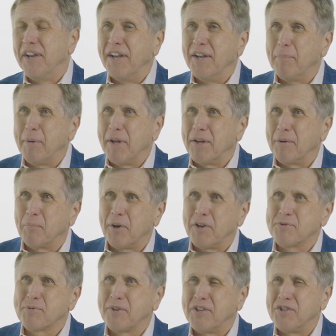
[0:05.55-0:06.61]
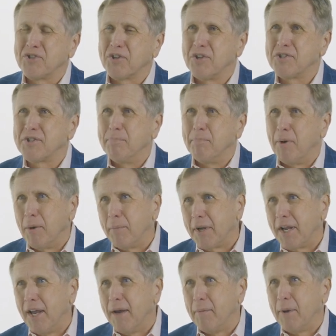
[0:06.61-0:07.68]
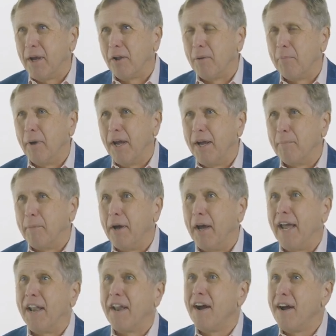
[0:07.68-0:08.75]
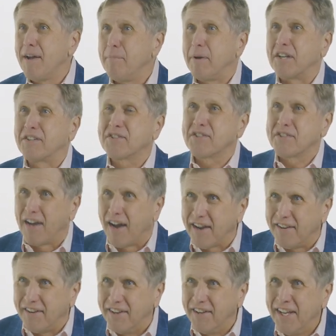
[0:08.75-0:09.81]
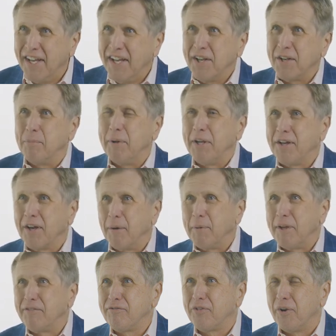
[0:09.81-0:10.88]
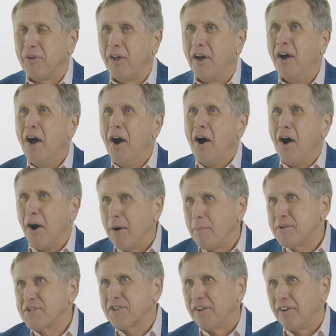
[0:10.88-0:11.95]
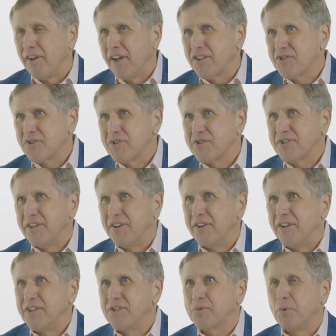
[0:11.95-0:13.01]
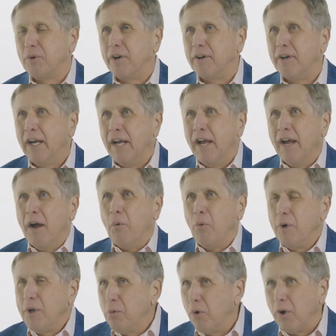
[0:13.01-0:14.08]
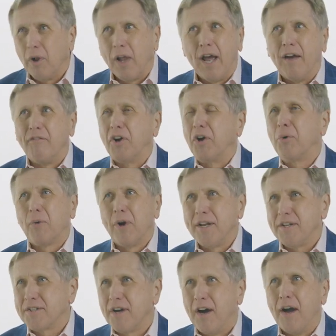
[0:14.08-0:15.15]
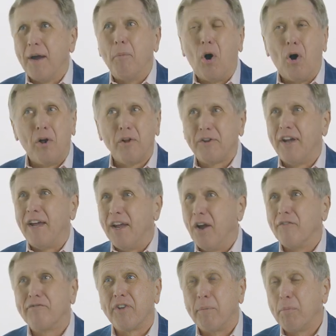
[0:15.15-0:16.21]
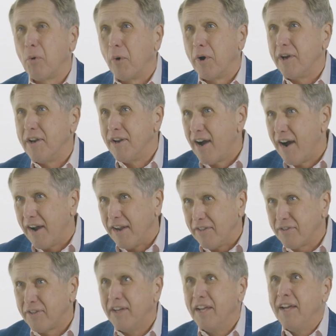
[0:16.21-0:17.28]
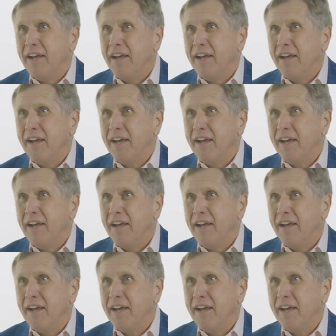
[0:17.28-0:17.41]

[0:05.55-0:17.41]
at Independent Presbyterian Church in Birmingham, Alabama, and I'm excited to be coming for the Harbison Lecture Series where we will have a great time all day on February 9th